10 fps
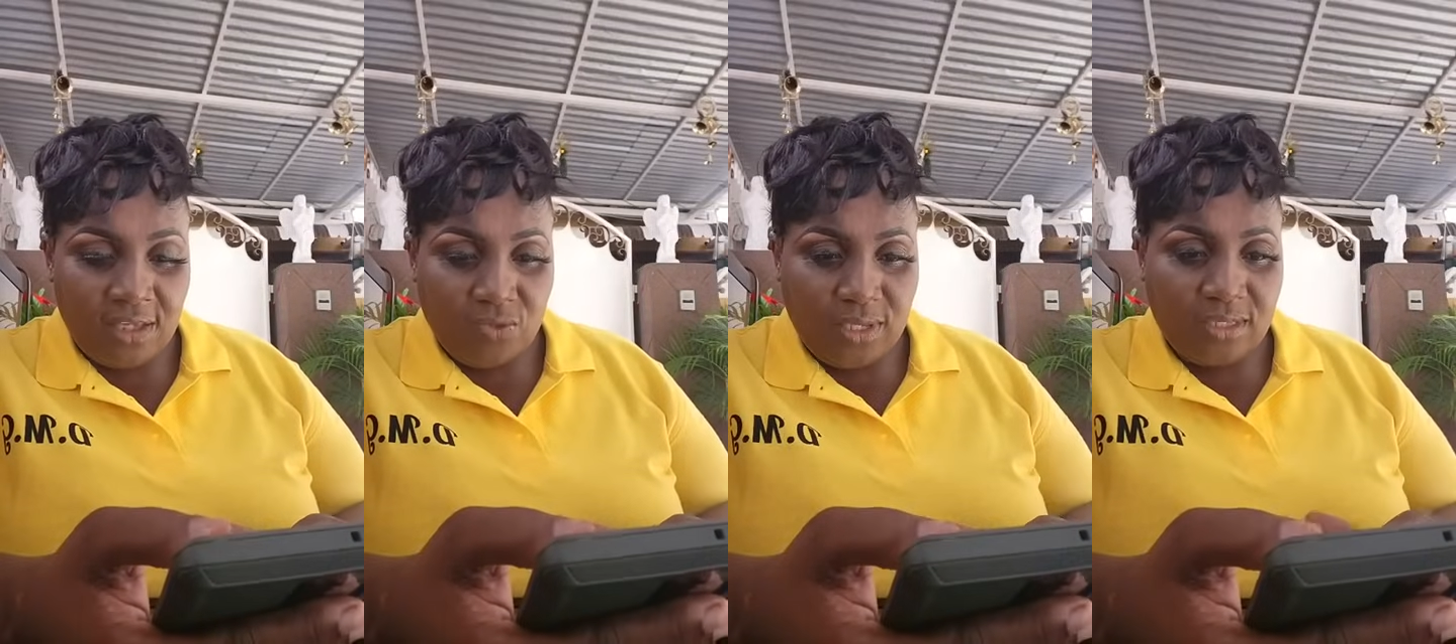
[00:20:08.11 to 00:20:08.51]

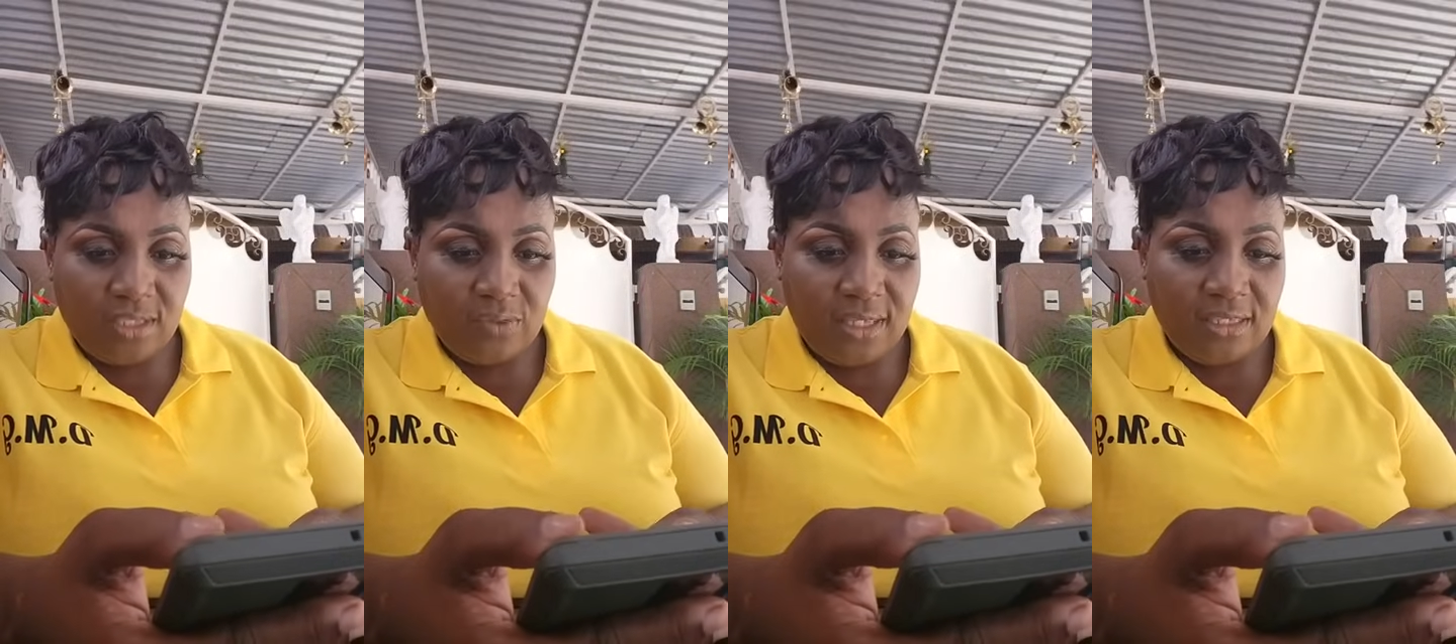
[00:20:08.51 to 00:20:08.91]

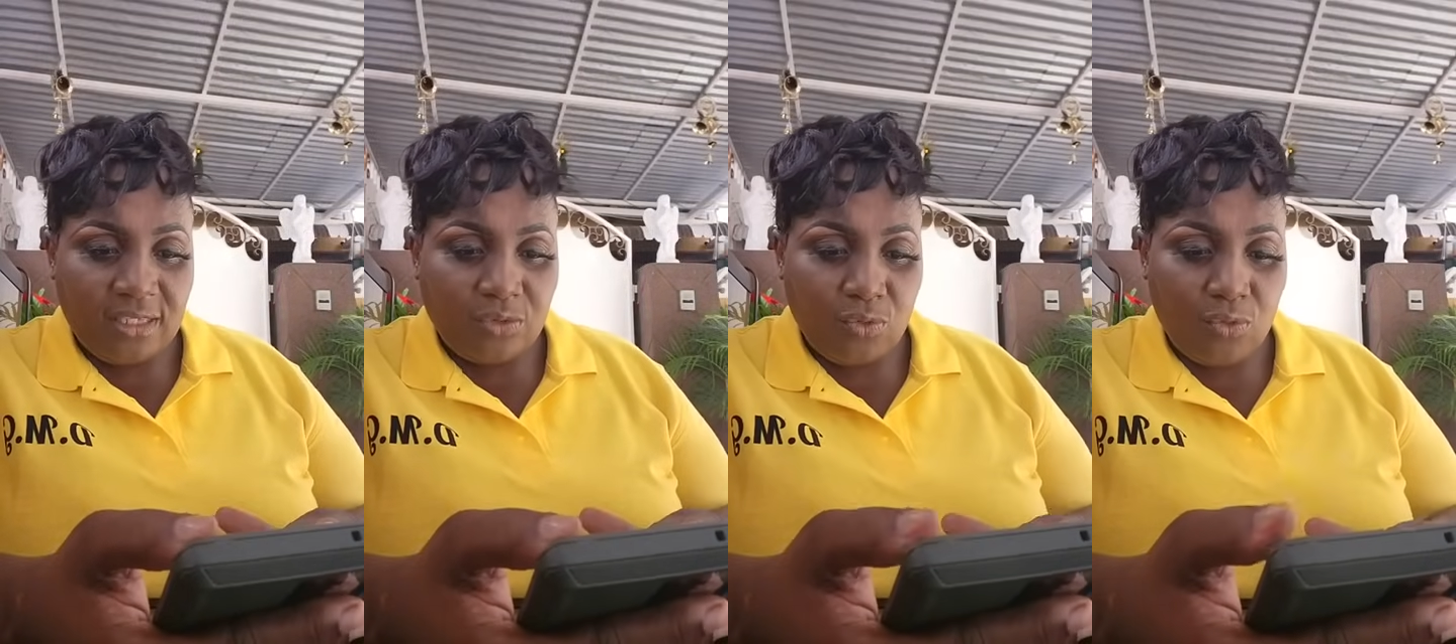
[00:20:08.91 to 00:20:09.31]

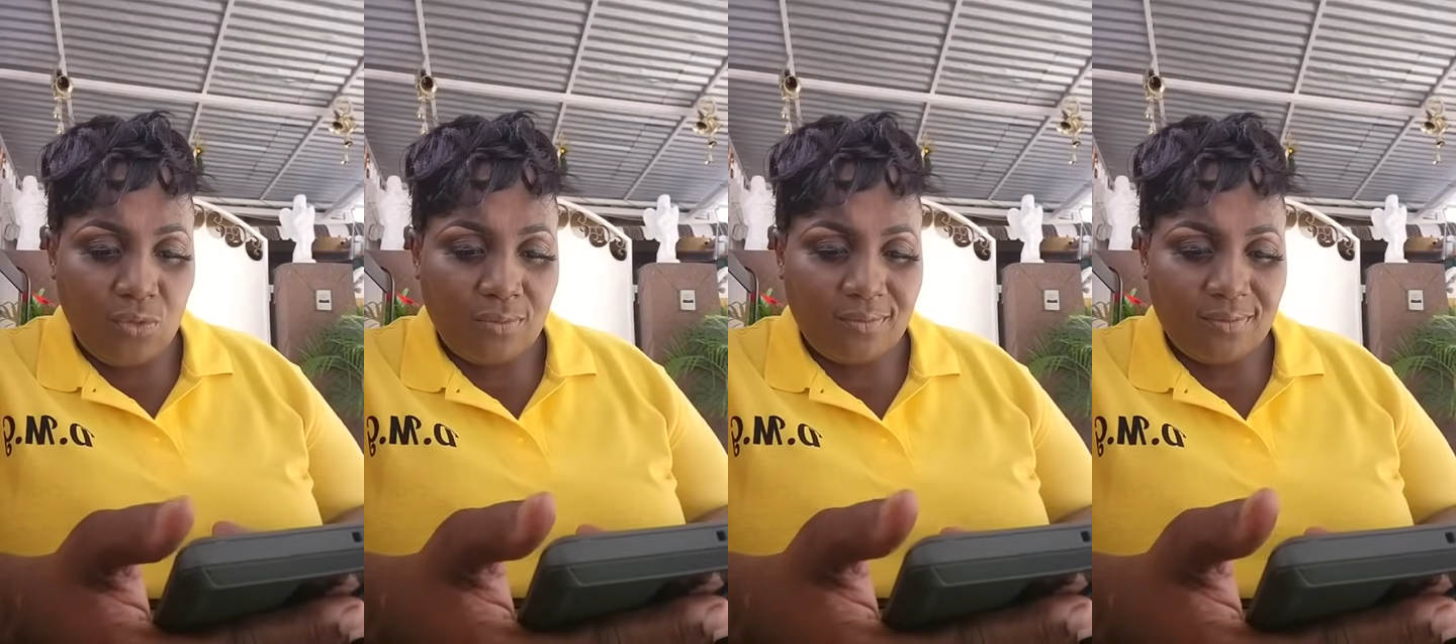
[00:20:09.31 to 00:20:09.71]

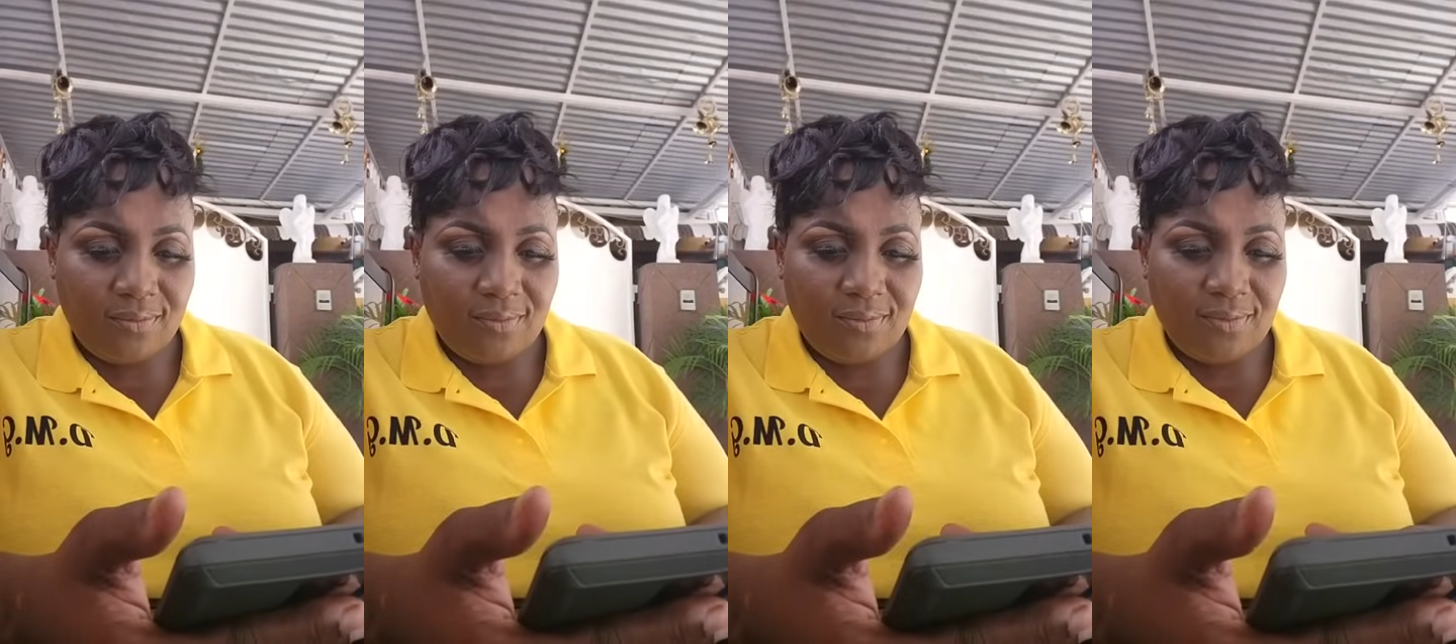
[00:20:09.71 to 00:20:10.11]
2022.
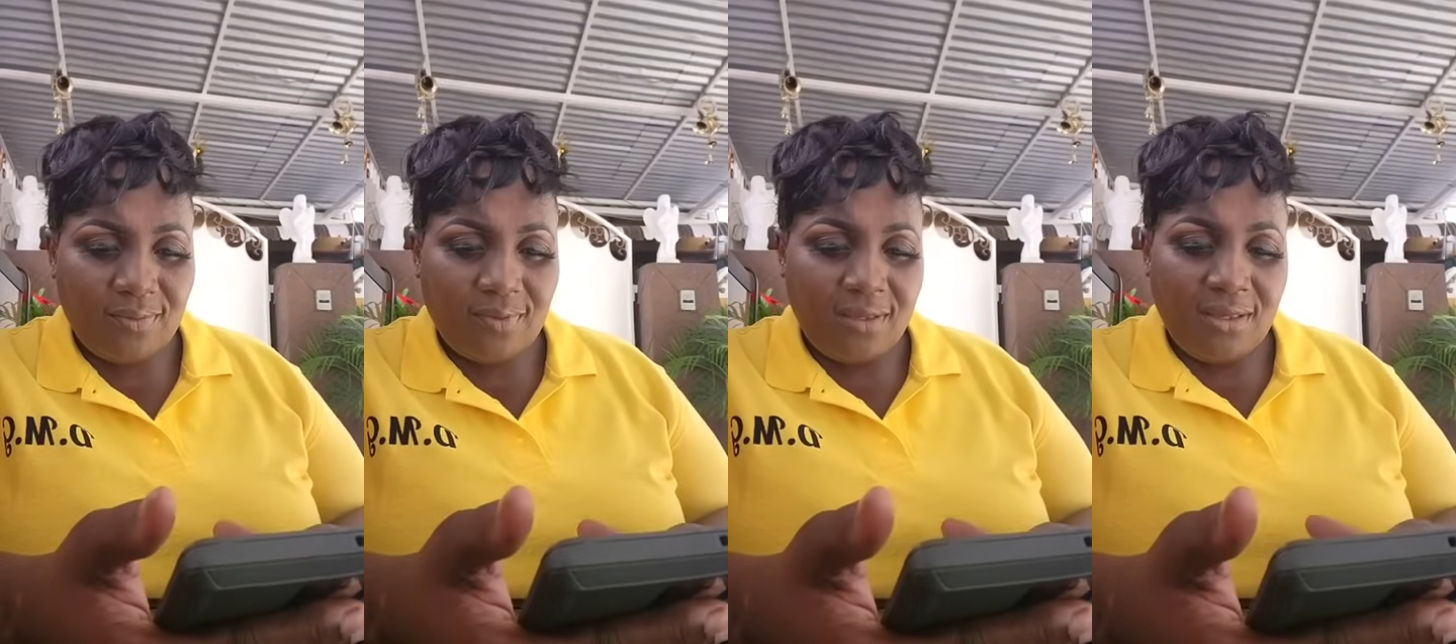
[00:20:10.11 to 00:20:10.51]

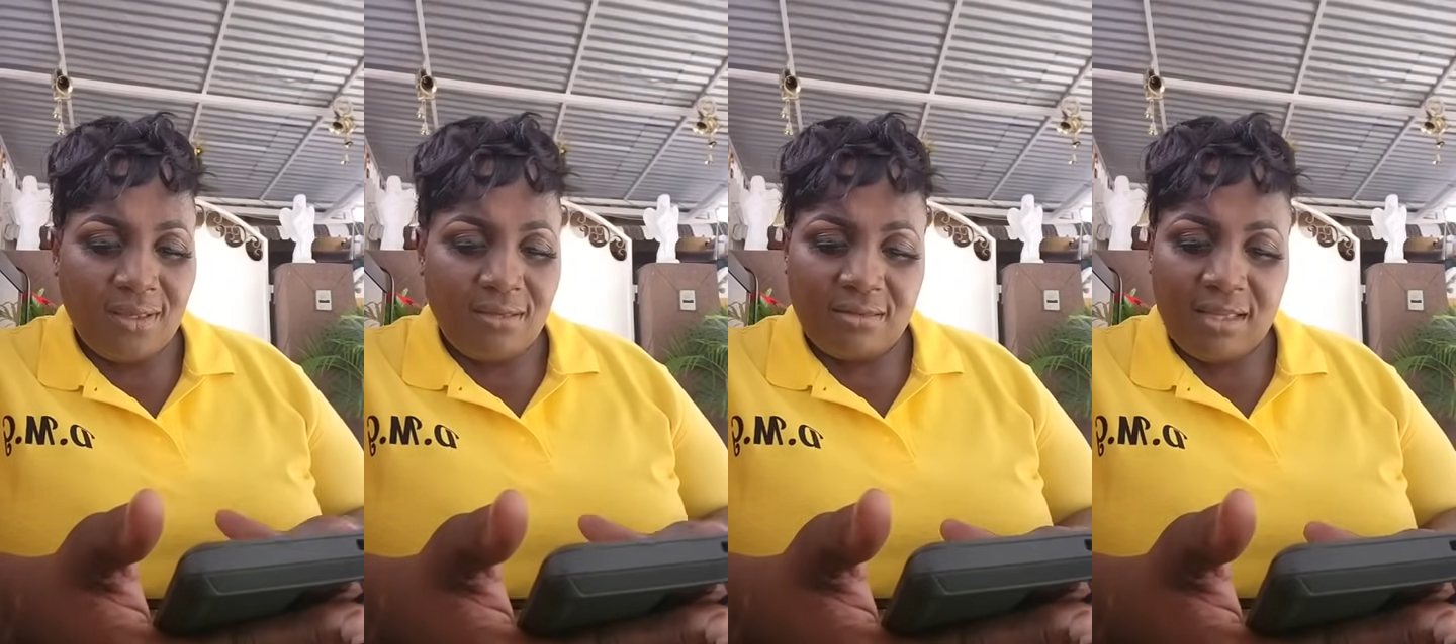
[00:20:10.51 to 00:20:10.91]

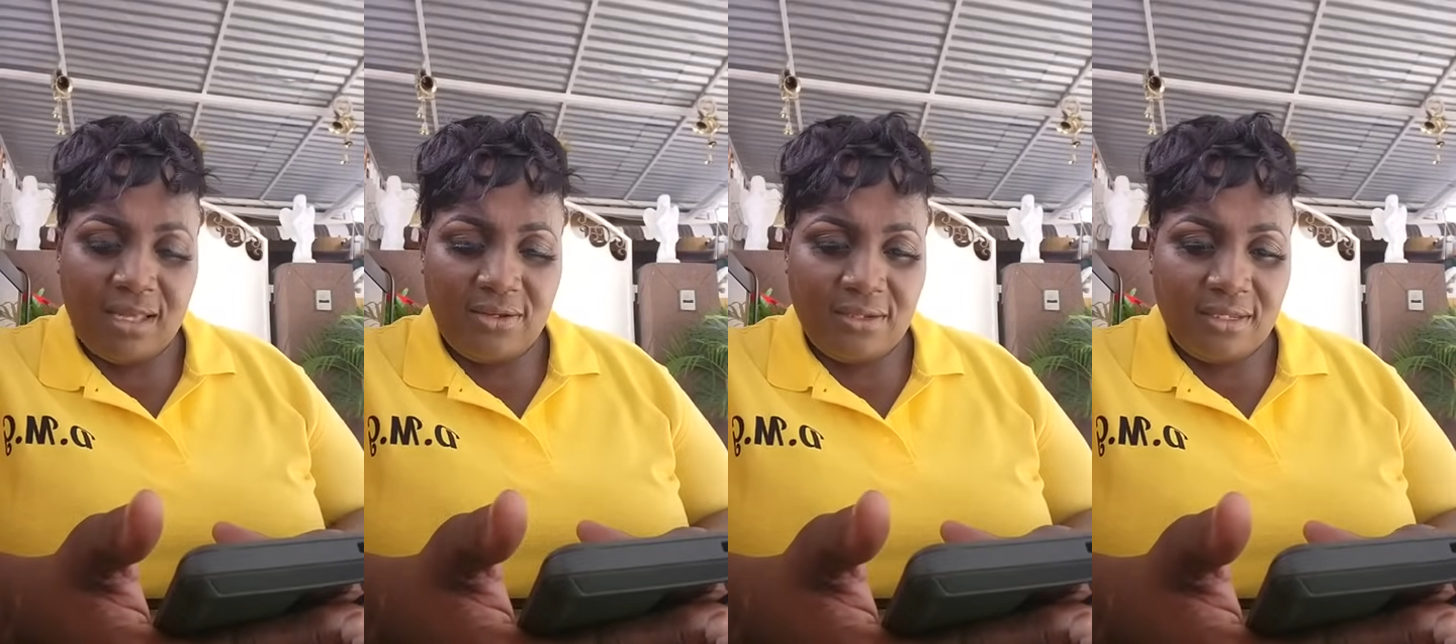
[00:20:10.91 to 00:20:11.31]
So
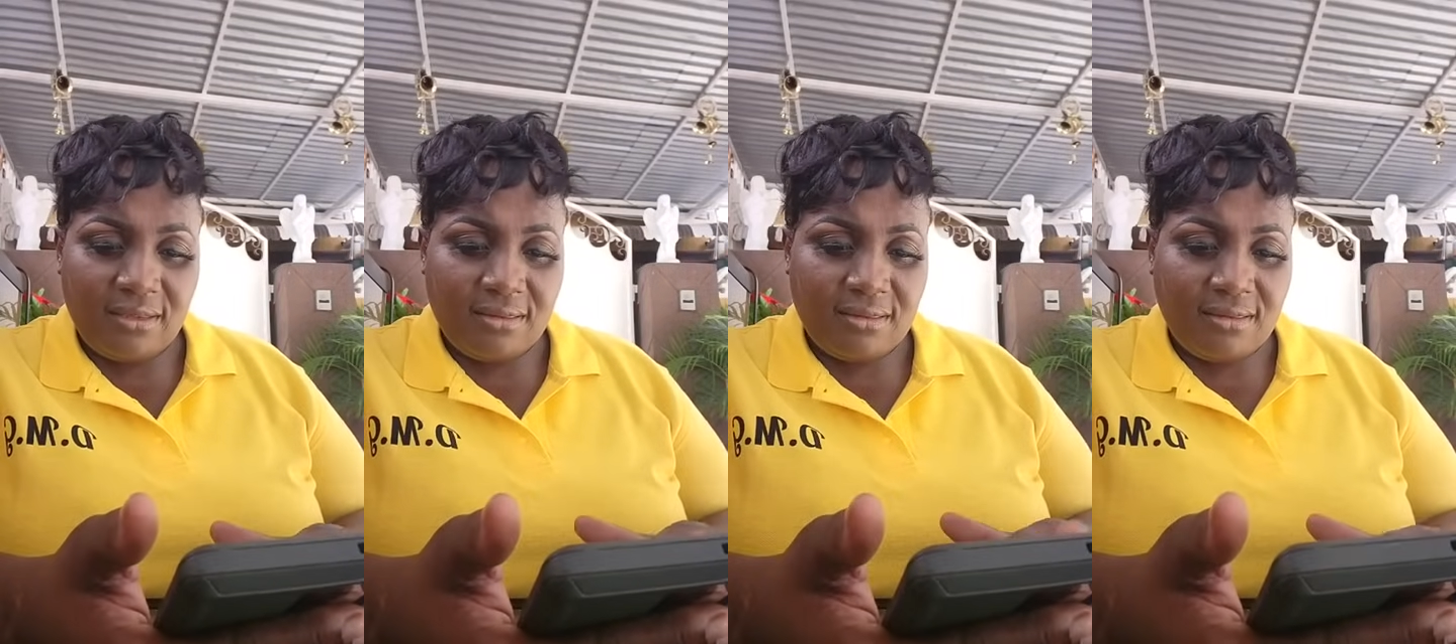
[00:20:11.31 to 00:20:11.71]
I know this.